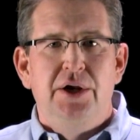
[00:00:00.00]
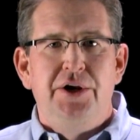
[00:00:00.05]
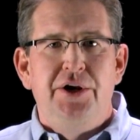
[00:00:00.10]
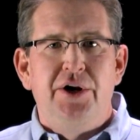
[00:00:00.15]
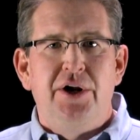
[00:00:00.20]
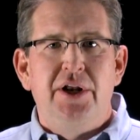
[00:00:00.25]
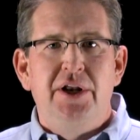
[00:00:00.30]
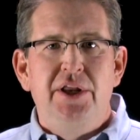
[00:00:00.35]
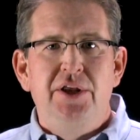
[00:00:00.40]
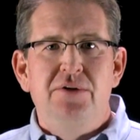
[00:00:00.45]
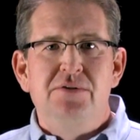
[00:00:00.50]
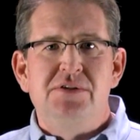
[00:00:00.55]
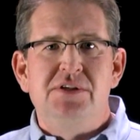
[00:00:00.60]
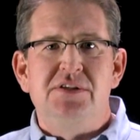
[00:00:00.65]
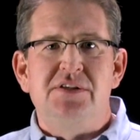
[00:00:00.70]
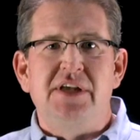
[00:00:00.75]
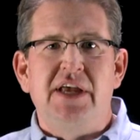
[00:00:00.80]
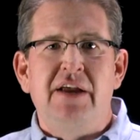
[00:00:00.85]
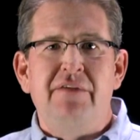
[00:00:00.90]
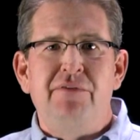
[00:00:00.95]
You're going to use
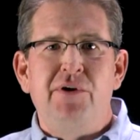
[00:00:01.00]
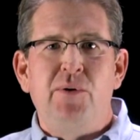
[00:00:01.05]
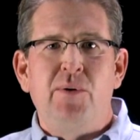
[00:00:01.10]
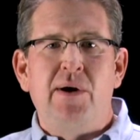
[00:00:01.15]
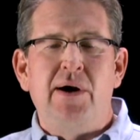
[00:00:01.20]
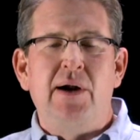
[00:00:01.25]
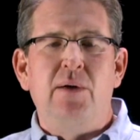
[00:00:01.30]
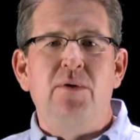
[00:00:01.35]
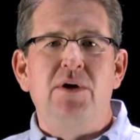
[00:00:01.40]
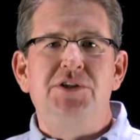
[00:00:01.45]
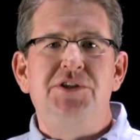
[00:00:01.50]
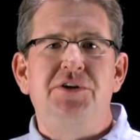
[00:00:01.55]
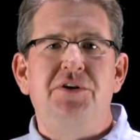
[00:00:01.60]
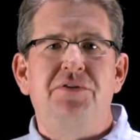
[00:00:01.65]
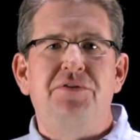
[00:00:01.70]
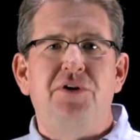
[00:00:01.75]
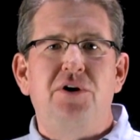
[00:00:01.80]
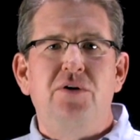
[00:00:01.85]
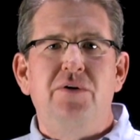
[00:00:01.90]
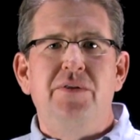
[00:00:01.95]
this everywhere. I want you to
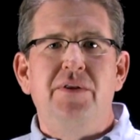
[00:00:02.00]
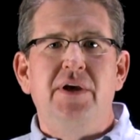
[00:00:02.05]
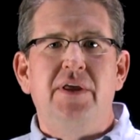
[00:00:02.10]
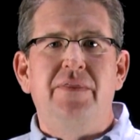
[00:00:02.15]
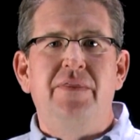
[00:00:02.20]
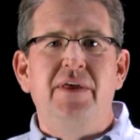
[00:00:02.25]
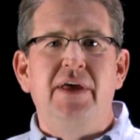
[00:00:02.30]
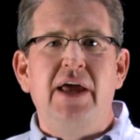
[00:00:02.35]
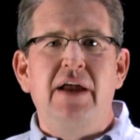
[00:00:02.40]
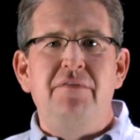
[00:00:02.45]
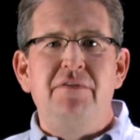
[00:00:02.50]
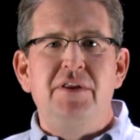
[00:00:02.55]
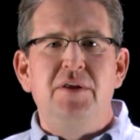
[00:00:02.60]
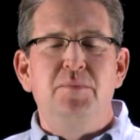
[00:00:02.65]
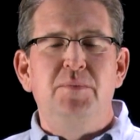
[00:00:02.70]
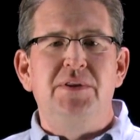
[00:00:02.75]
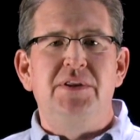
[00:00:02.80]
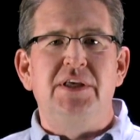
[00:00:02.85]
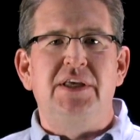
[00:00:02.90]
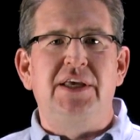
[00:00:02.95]
throw in
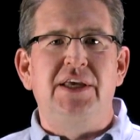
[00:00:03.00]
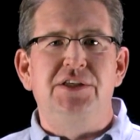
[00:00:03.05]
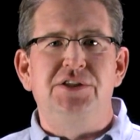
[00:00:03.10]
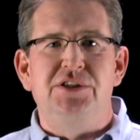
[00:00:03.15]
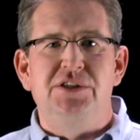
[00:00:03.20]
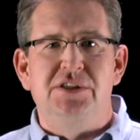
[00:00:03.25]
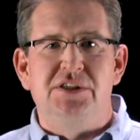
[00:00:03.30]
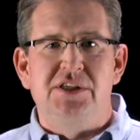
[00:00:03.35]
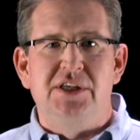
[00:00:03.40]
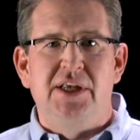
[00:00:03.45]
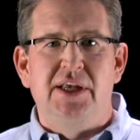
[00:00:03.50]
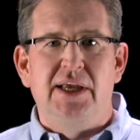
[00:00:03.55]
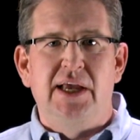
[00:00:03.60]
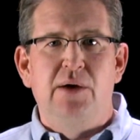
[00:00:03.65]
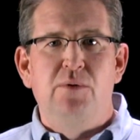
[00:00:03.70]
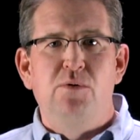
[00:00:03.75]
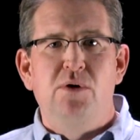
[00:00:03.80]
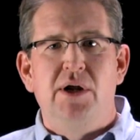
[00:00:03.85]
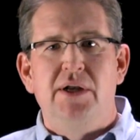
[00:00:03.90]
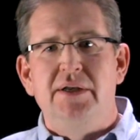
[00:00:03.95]
everything but the kitchen sink.
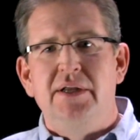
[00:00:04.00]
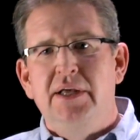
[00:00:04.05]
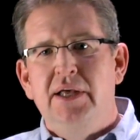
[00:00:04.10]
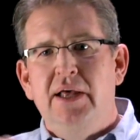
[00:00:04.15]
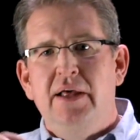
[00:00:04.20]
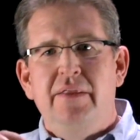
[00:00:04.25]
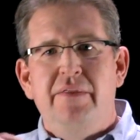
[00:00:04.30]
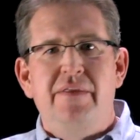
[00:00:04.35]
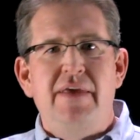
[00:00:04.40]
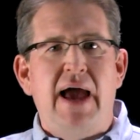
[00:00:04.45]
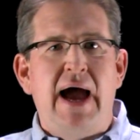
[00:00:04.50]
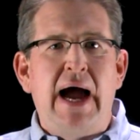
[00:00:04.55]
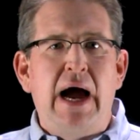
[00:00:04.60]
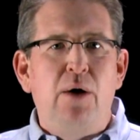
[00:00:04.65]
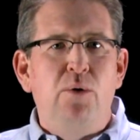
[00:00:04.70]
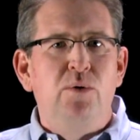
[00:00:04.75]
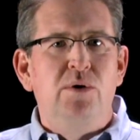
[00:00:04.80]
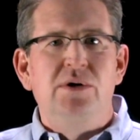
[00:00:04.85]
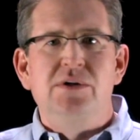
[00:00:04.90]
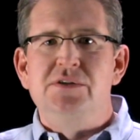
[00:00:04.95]
I want the
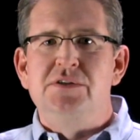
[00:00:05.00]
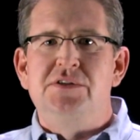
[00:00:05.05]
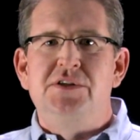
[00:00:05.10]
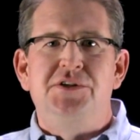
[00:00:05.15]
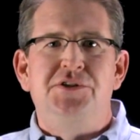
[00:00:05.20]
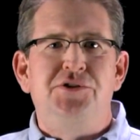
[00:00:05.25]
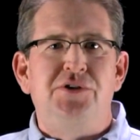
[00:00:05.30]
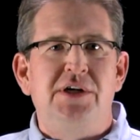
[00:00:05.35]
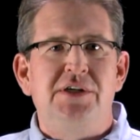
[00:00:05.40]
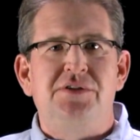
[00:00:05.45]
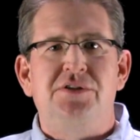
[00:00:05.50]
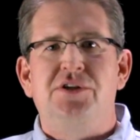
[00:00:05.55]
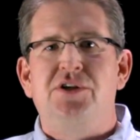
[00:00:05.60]
hours, the dress